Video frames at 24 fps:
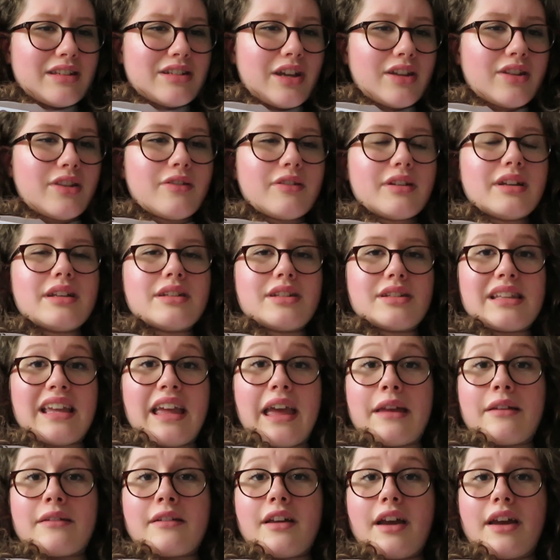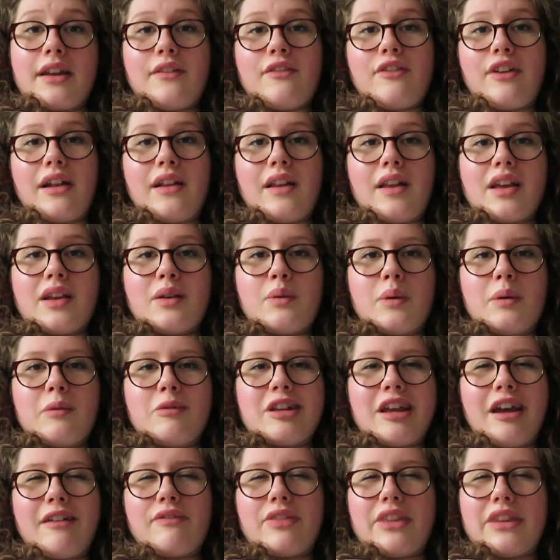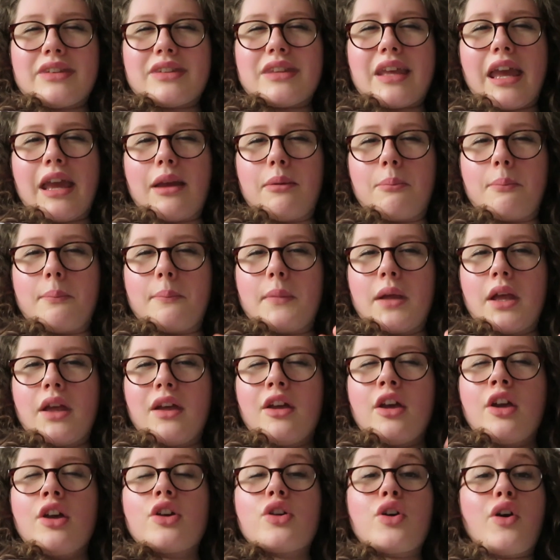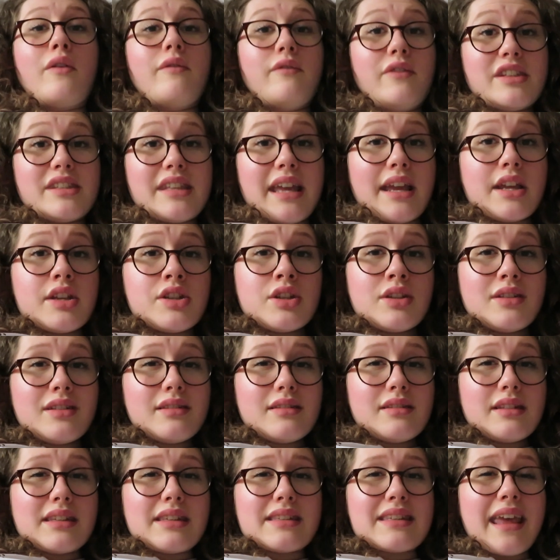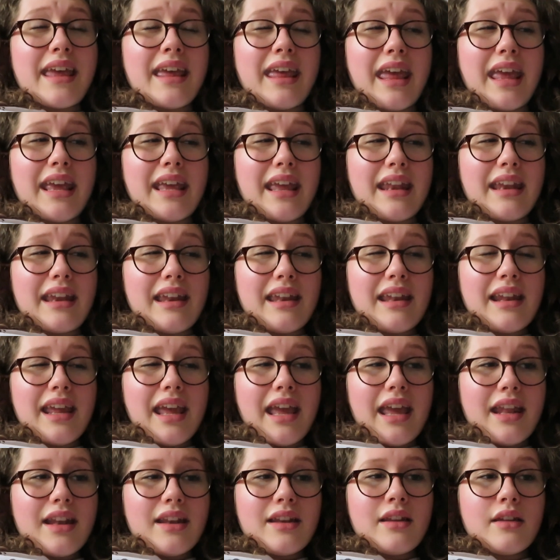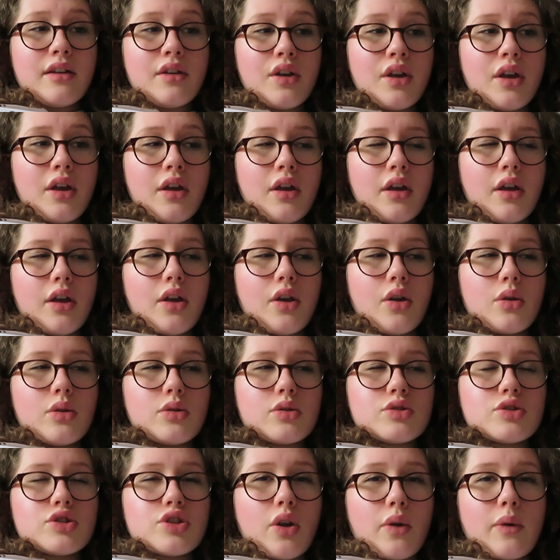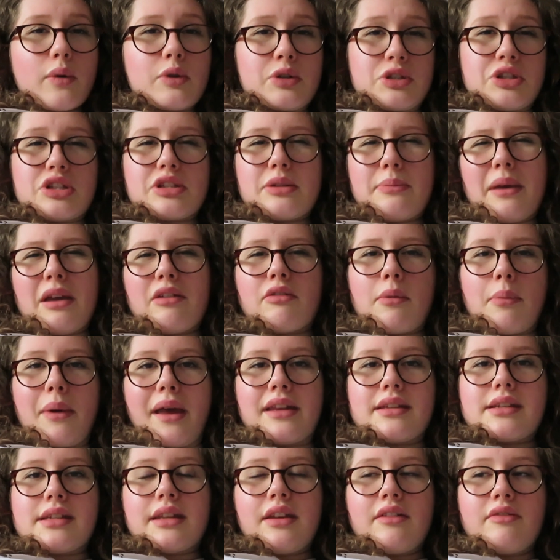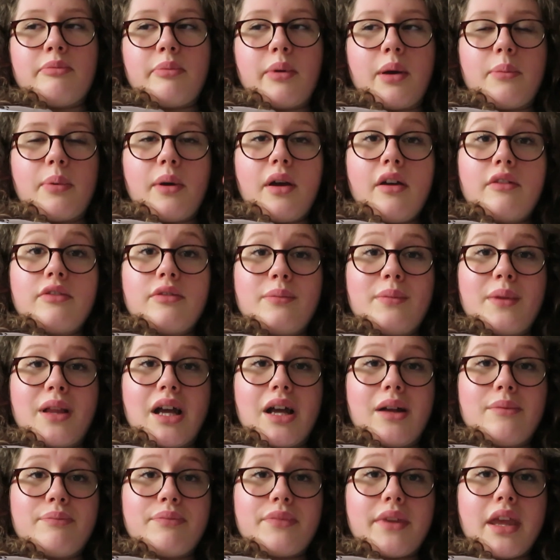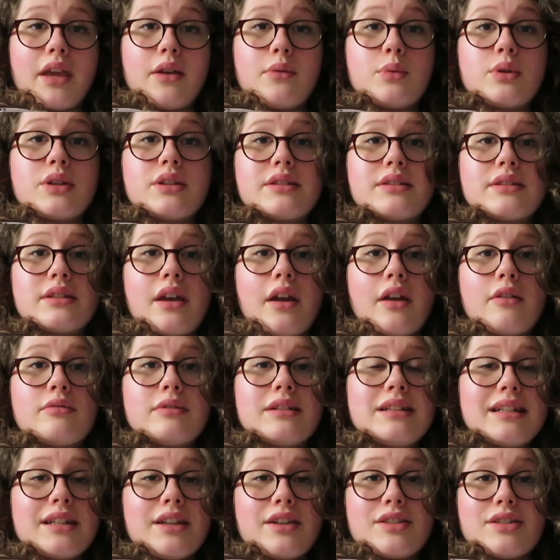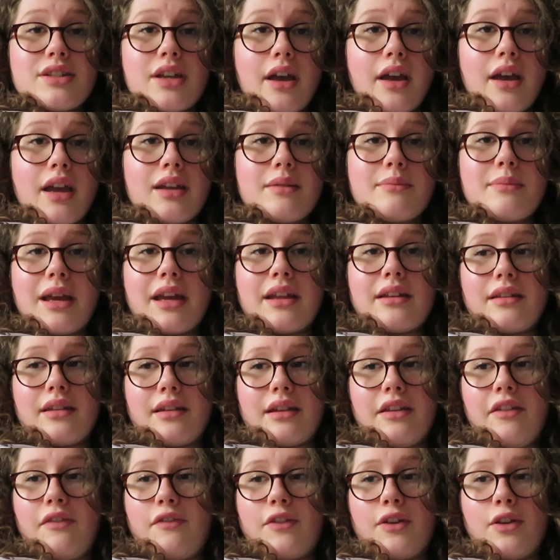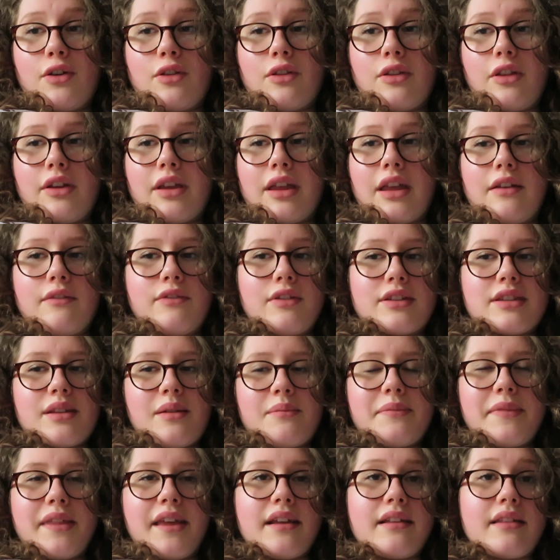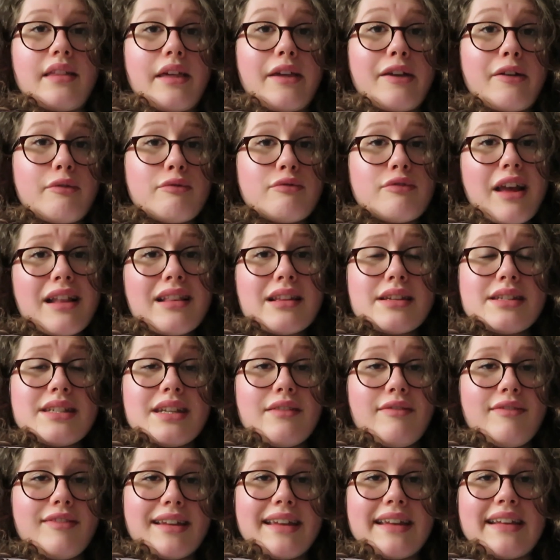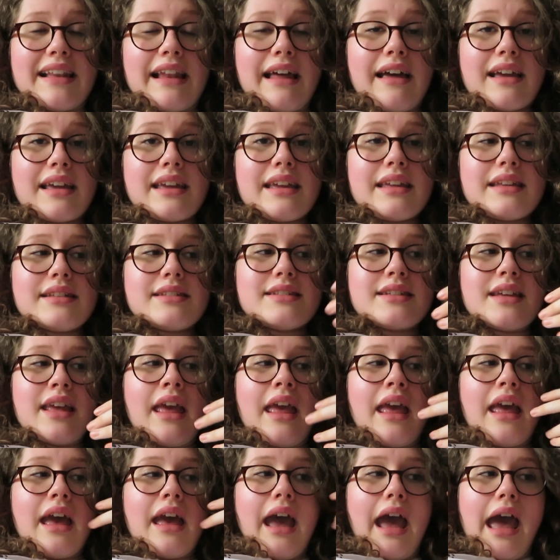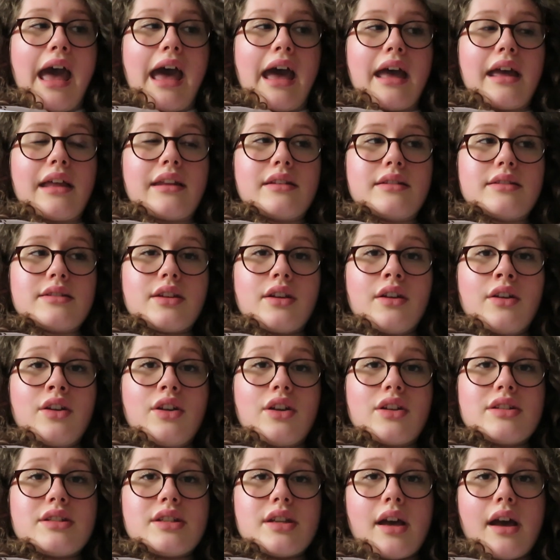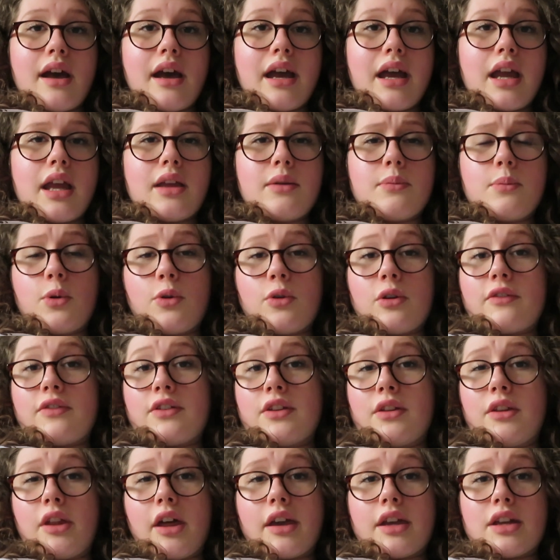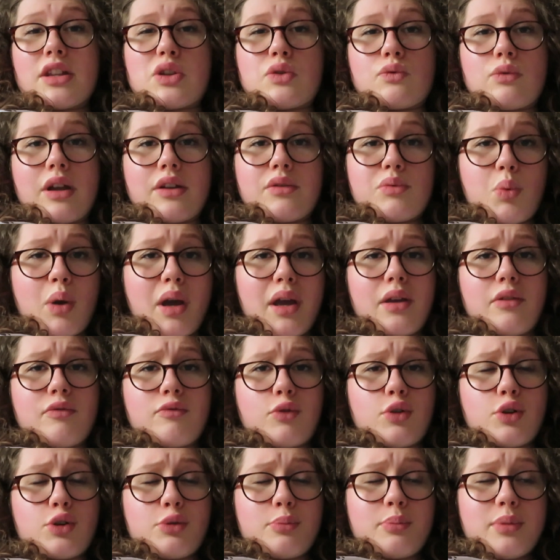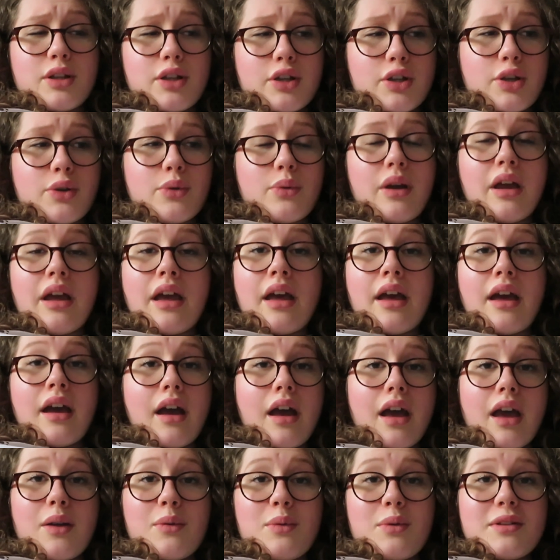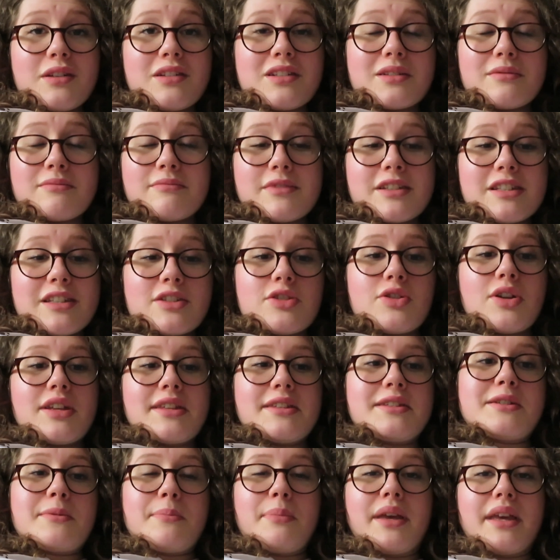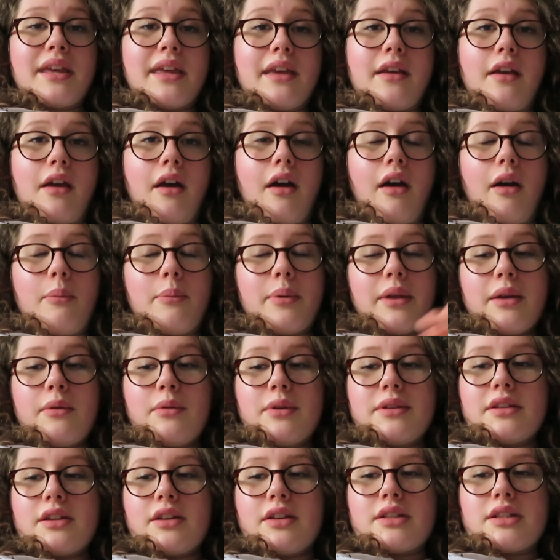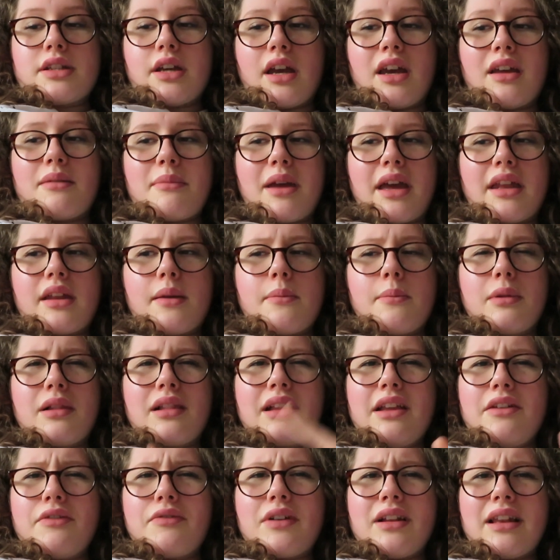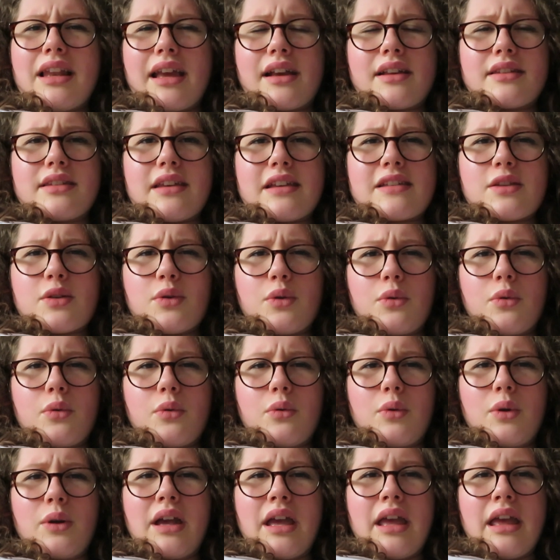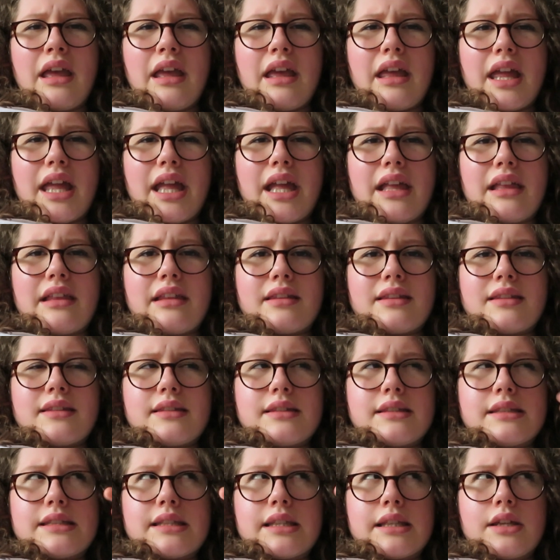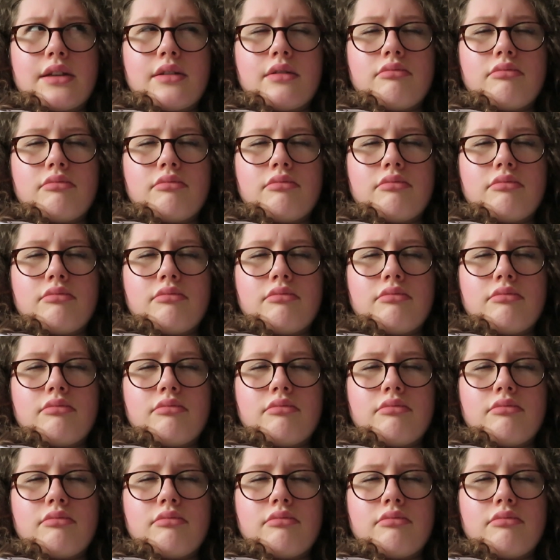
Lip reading: each other, and it just kind of felt like we would have the same conversations again and again. So it was just a bit repetitive, but apart from that, it was a really good time, and I feel looking for something like relatively light and a good time, or if you liked Red, White and Royal Blue, I would suggest picking it up. It was a good time, and I believe Alexis Hall is